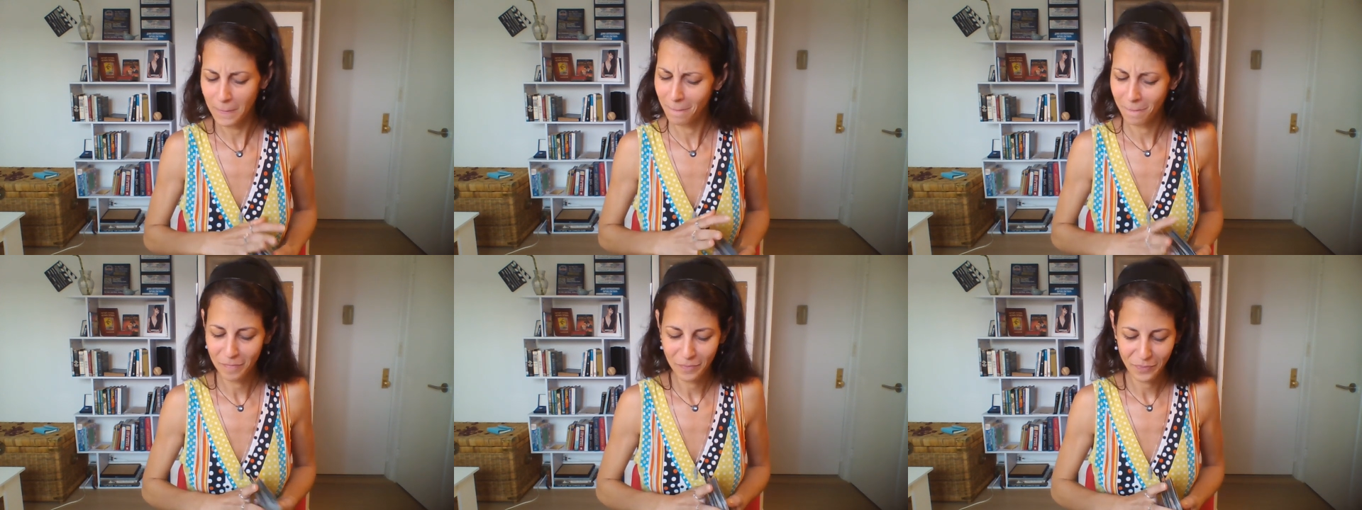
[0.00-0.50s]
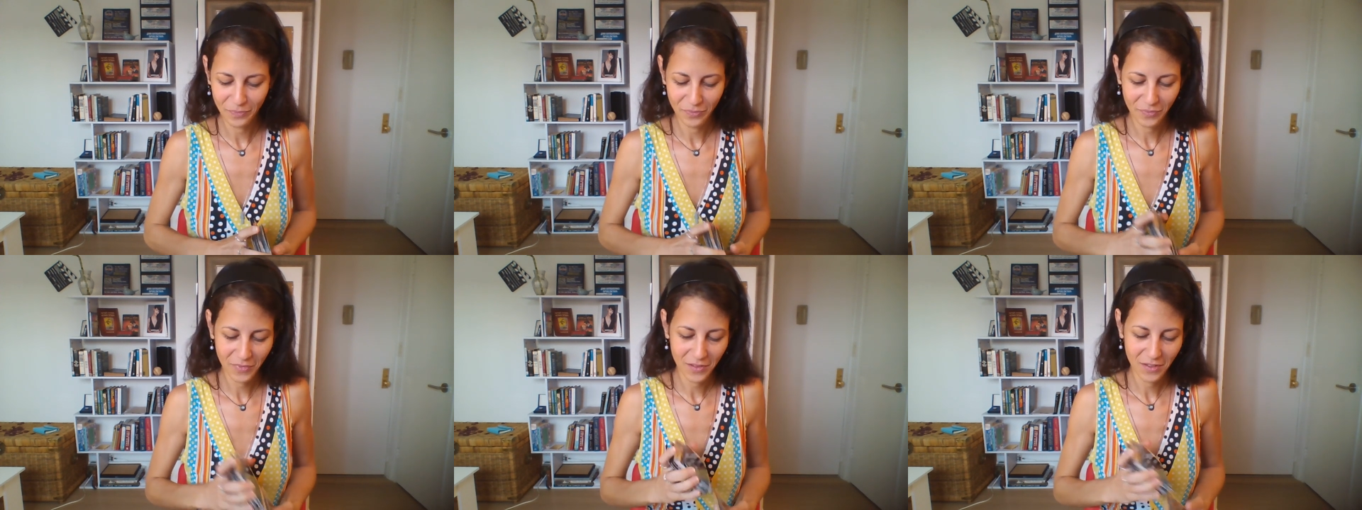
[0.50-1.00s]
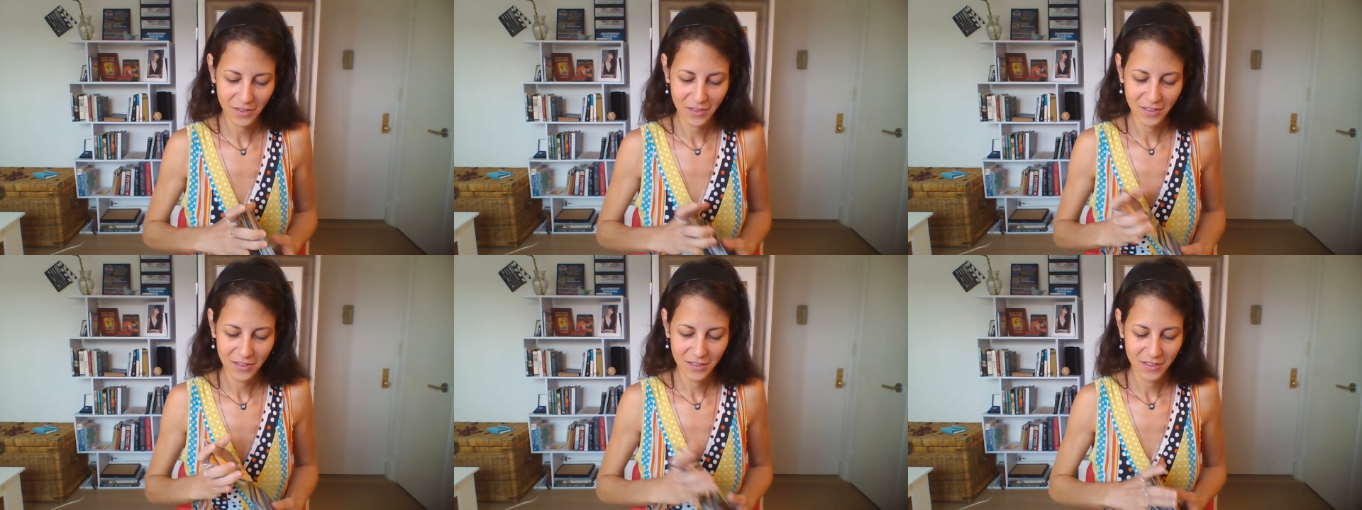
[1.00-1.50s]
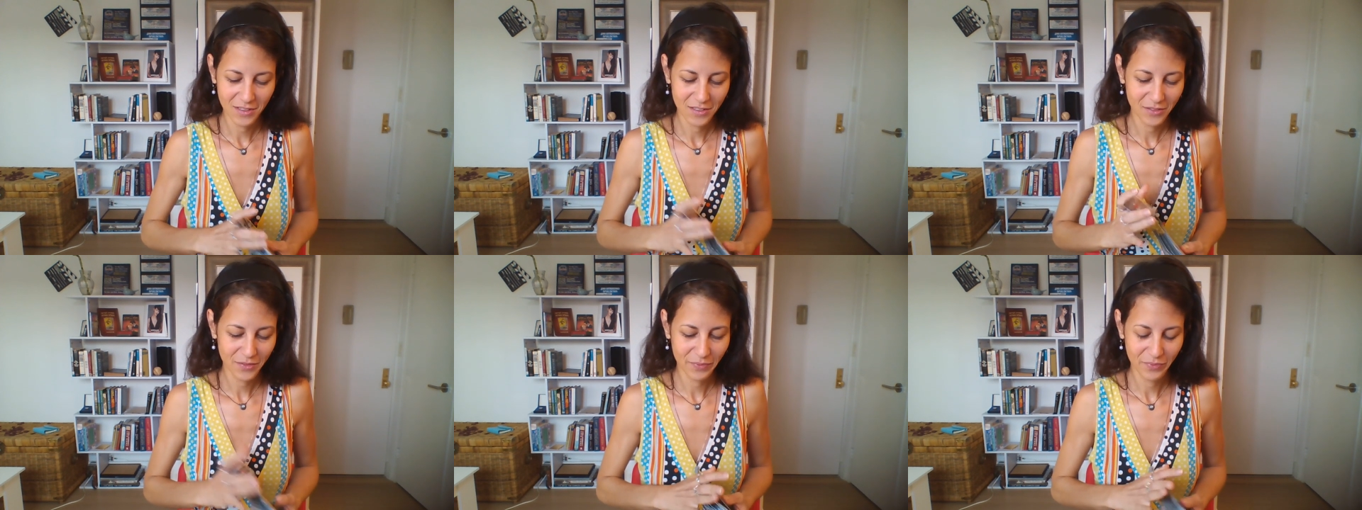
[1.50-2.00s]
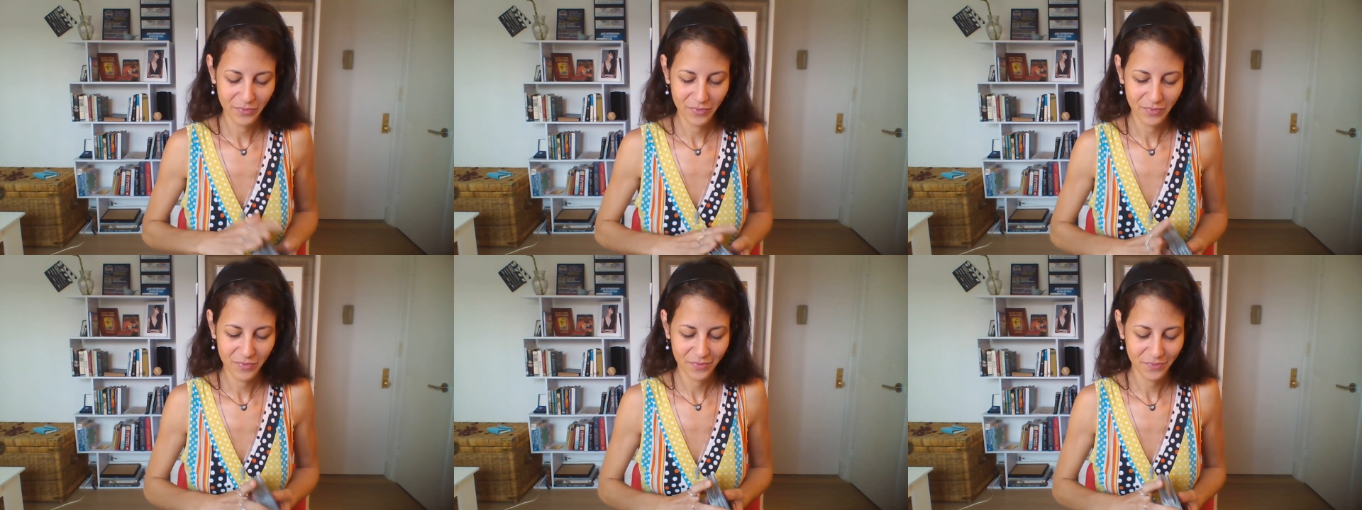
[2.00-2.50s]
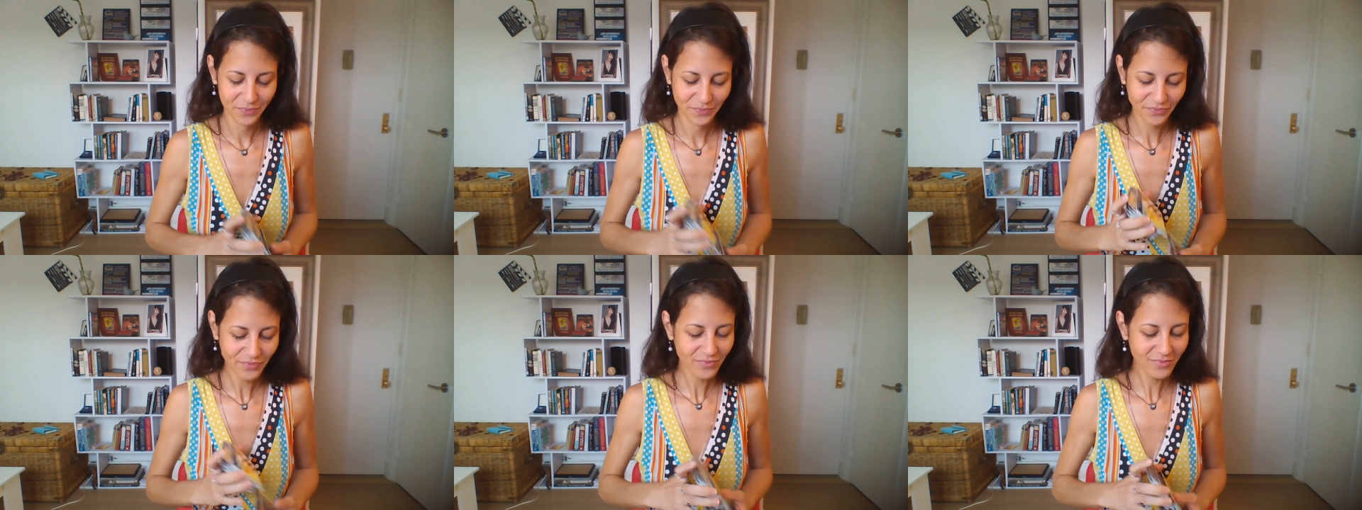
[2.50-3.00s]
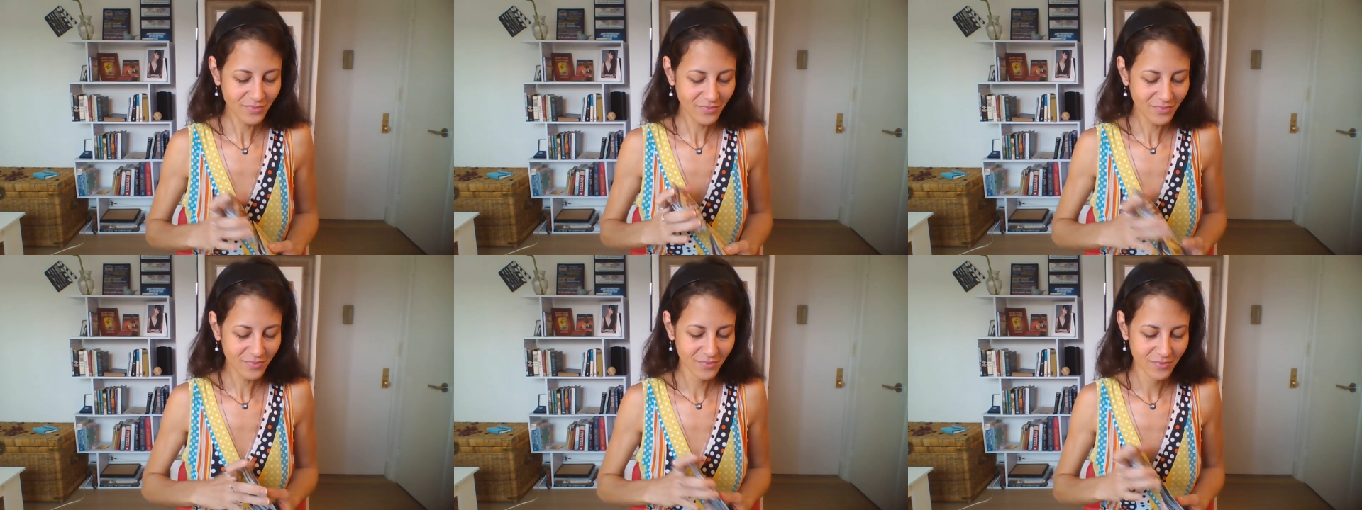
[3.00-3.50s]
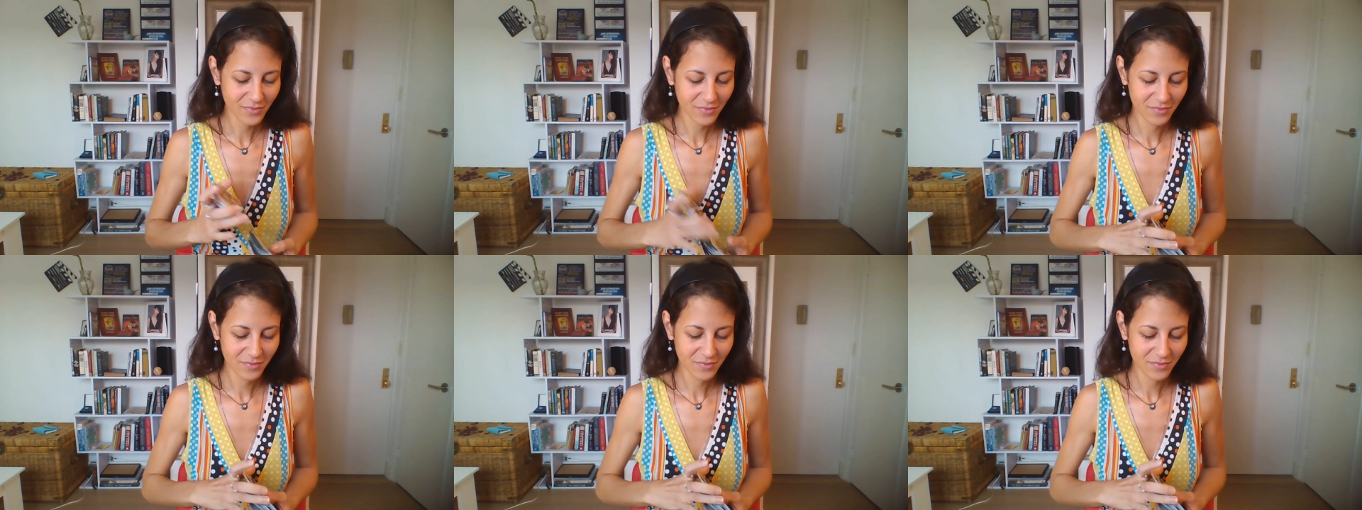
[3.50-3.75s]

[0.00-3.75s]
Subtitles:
Nothing is said.